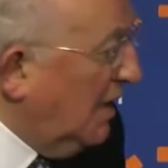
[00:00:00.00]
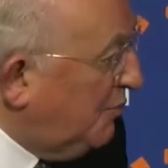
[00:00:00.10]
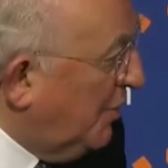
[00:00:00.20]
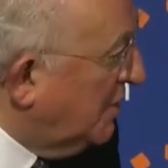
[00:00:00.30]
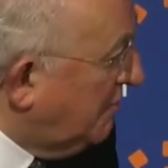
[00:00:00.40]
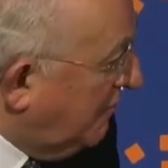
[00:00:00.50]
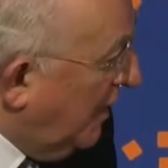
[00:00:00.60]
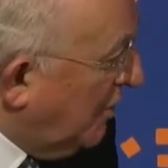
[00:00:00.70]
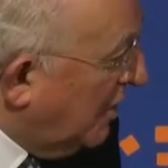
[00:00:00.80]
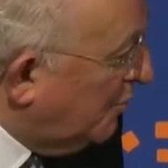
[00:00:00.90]
put,
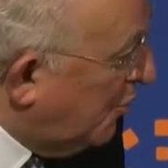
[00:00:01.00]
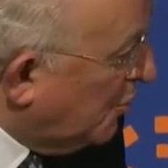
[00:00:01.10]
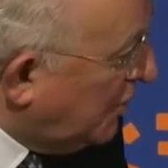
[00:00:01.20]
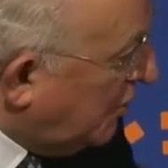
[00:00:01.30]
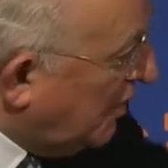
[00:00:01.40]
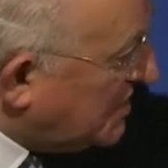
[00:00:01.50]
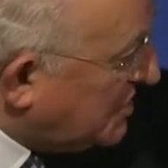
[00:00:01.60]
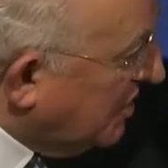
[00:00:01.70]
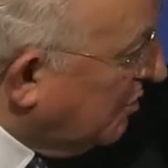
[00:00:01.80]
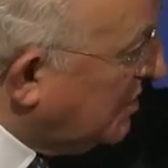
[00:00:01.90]
very important
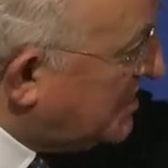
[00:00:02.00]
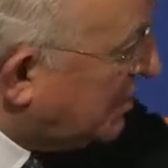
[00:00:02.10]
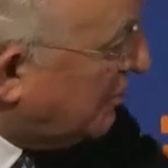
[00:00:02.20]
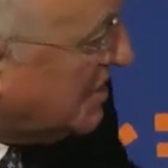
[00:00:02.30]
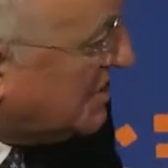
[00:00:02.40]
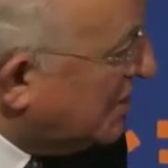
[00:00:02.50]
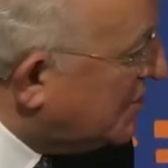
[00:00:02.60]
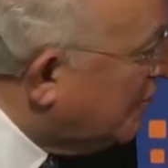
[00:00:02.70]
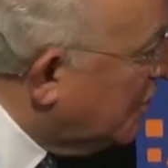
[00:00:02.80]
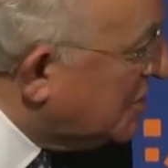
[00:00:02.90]
question. Mr. Krstić,
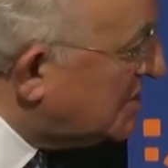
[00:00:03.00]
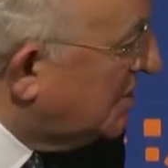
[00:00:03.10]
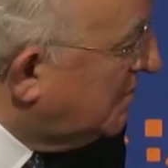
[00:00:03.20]
first.